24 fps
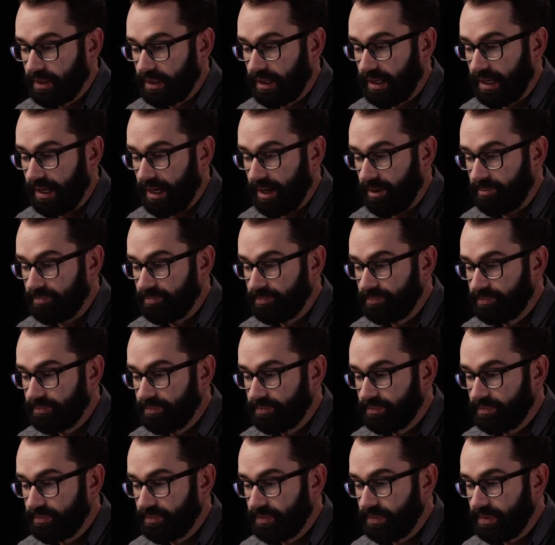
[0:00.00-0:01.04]

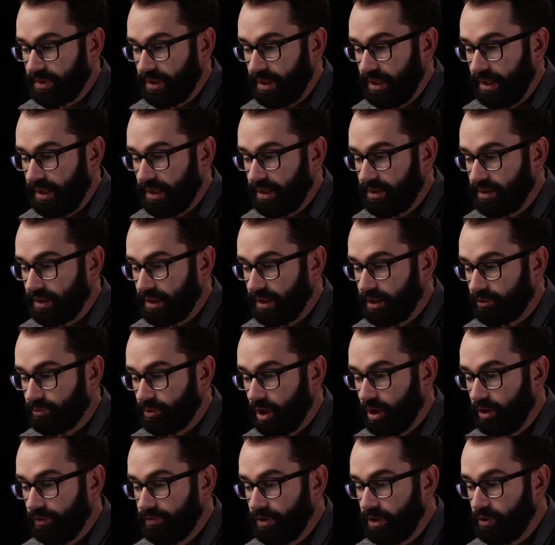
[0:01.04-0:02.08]
In
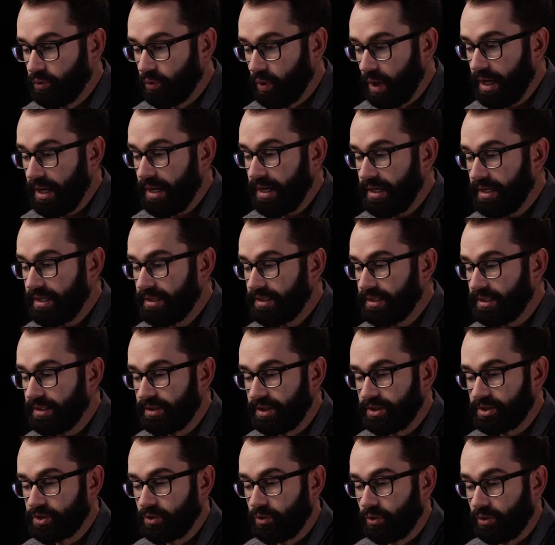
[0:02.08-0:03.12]
Roe v. Wade,
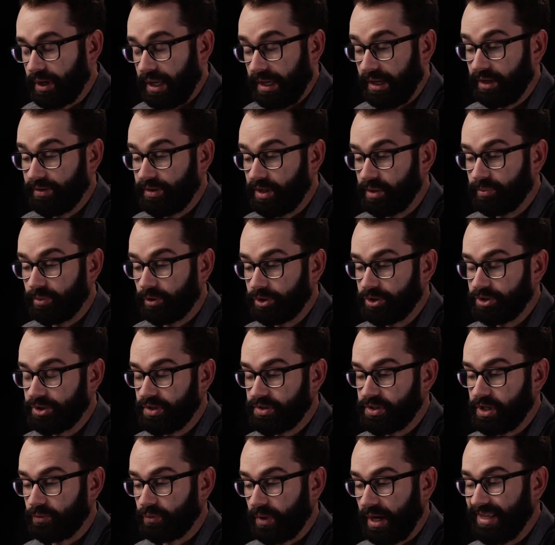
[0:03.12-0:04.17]
this court held that abortion
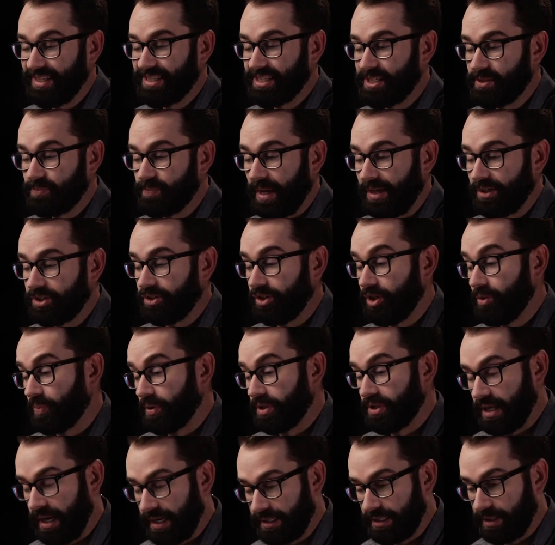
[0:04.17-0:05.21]
is a right specially
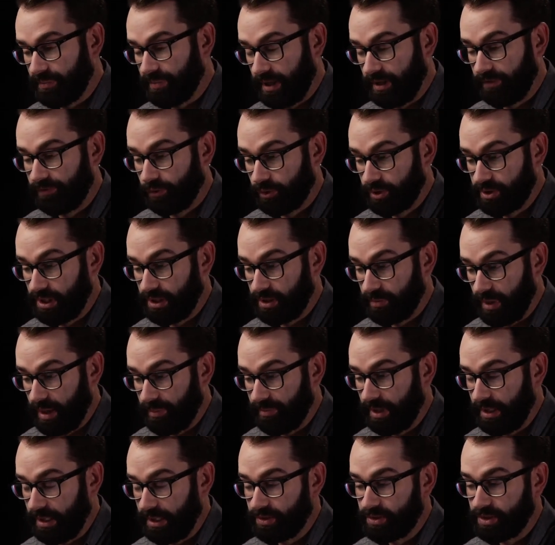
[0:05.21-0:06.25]
protected by the 14th
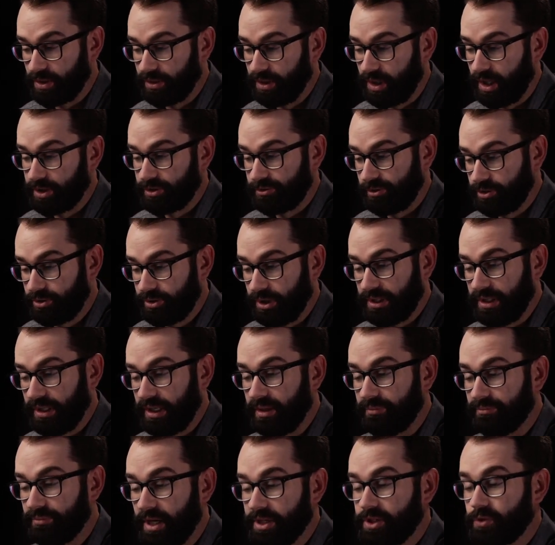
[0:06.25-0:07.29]
Amendment, and so laws restricting
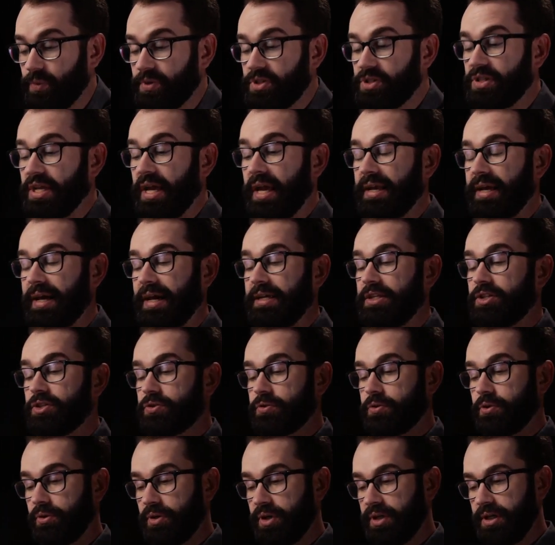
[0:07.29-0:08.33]
it must withstand heightened
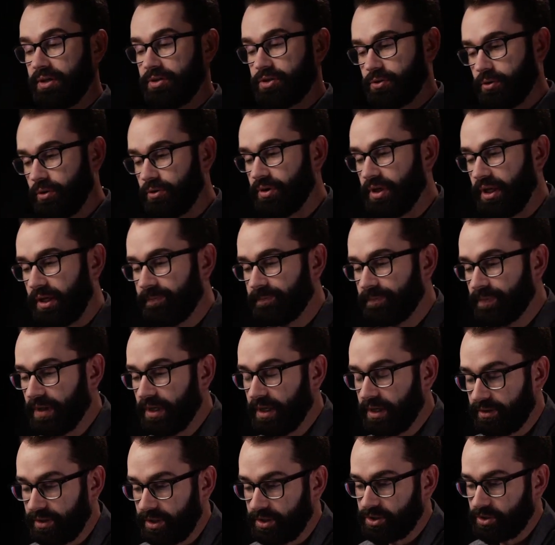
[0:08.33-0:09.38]
scrutiny.
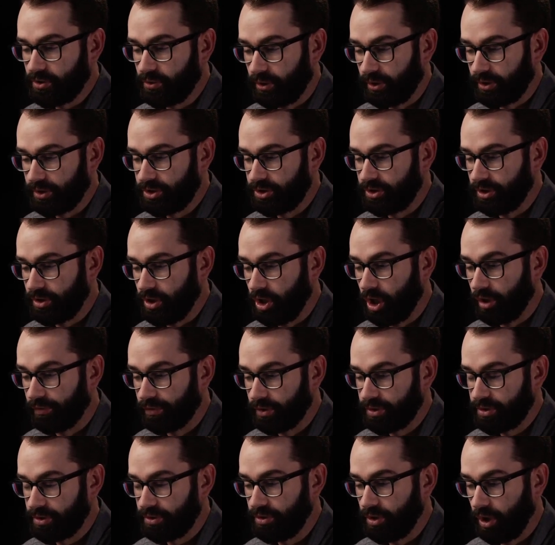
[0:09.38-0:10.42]
This court should
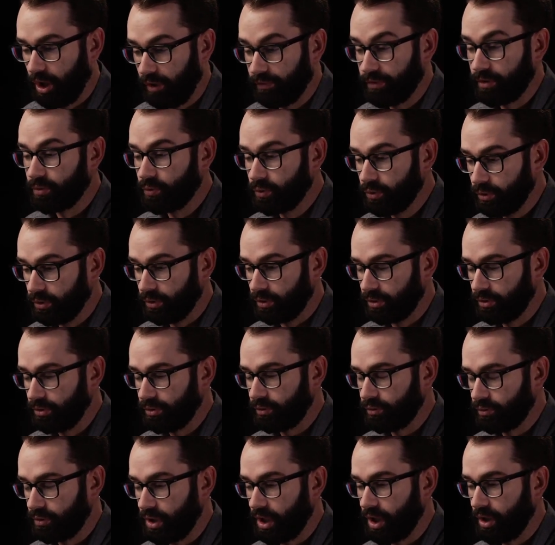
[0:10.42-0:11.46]

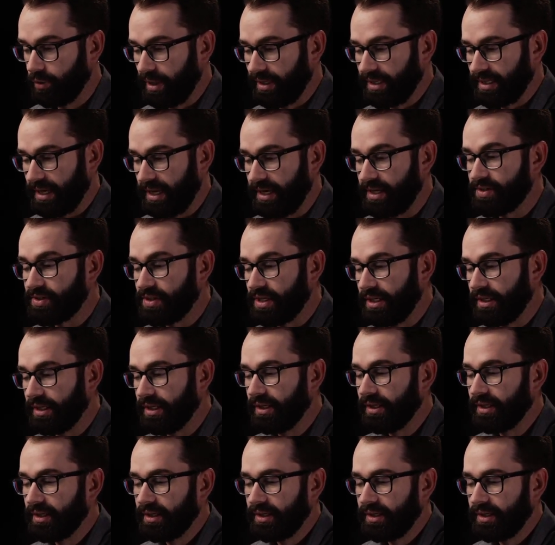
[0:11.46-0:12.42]
overrule Roe and Casey.